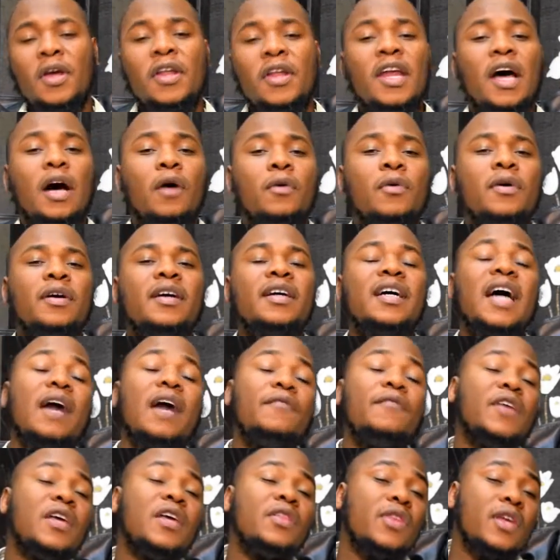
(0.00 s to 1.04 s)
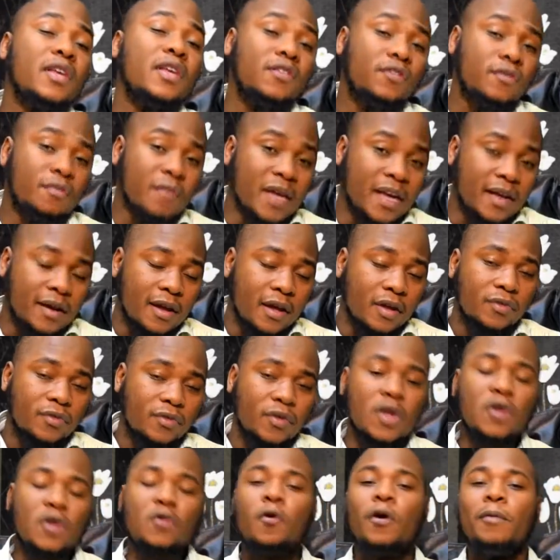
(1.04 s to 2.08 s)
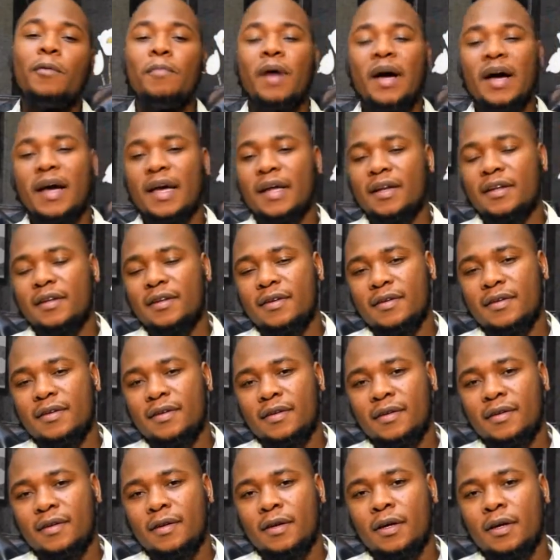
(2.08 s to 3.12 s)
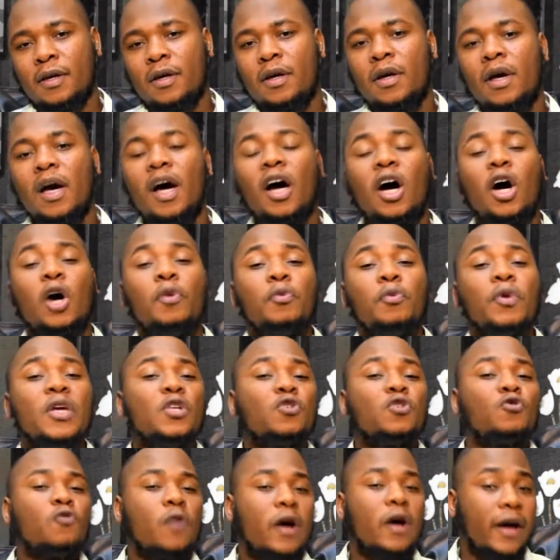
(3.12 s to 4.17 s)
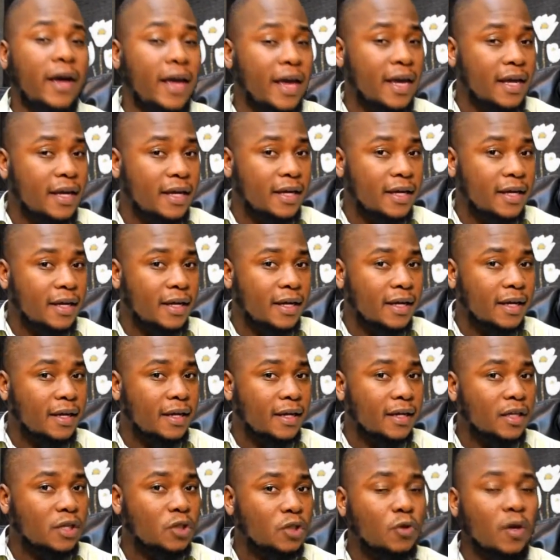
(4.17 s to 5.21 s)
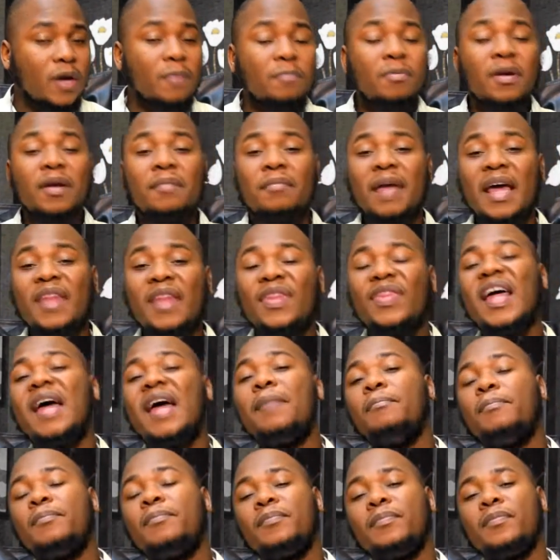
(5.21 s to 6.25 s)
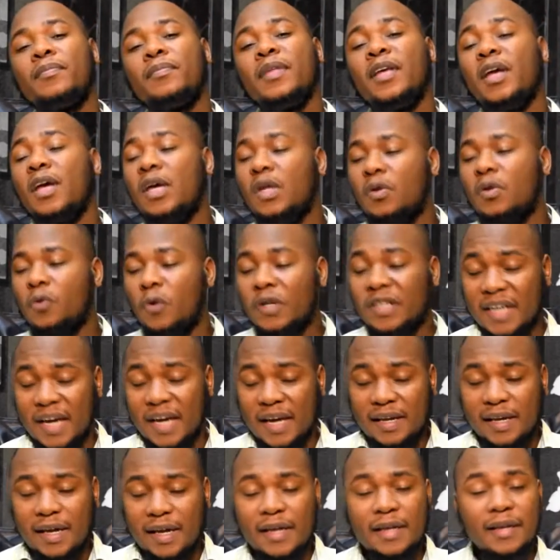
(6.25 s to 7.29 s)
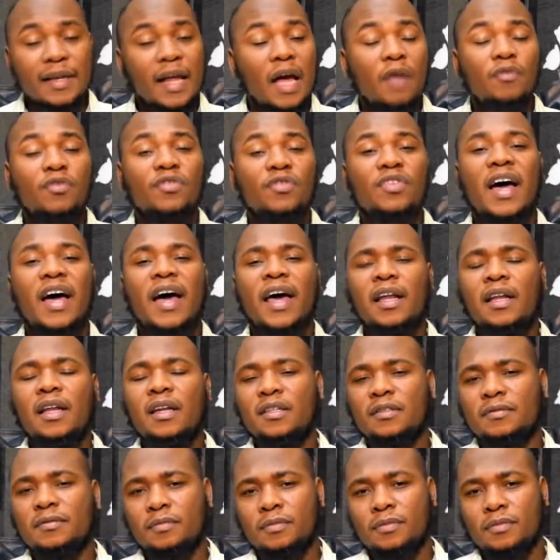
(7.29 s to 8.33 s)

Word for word: Now, having these meanings in our mind, are we trying to implement them in our daily lifestyle?